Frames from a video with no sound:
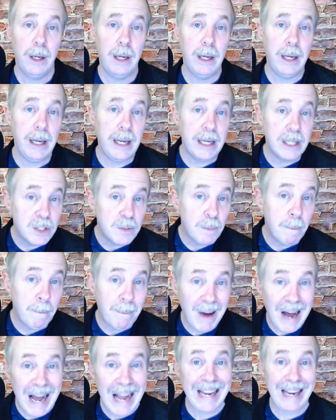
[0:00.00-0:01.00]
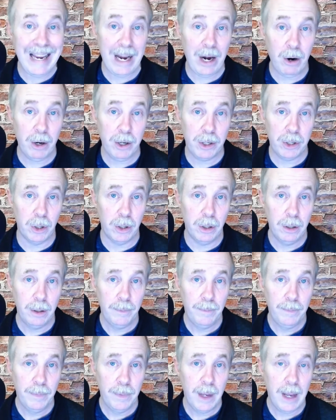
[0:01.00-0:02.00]
It's my character.
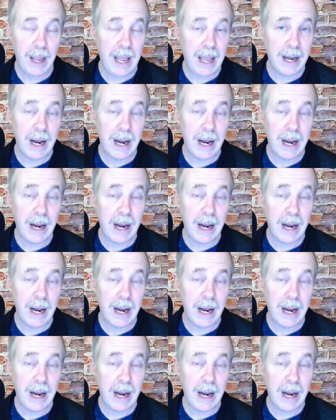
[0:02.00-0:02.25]
And